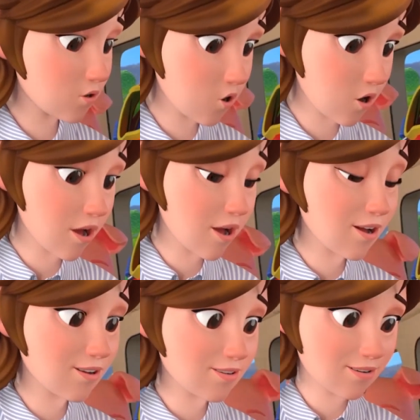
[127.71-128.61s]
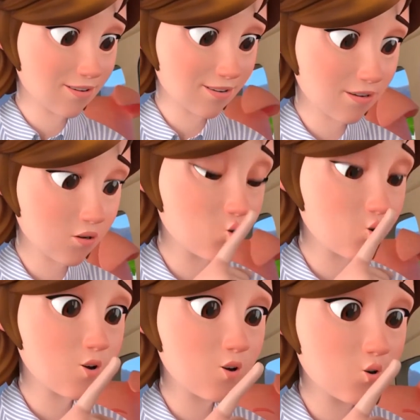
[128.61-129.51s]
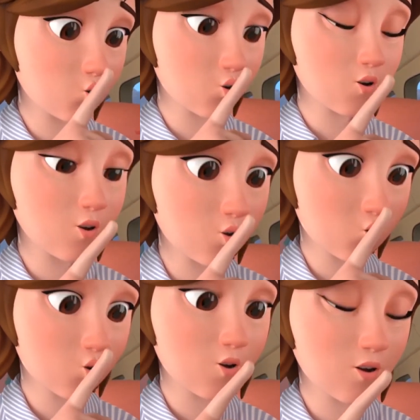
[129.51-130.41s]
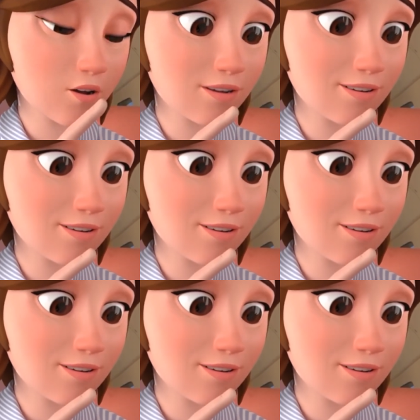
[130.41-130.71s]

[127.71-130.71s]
certain behavior that they don't like, and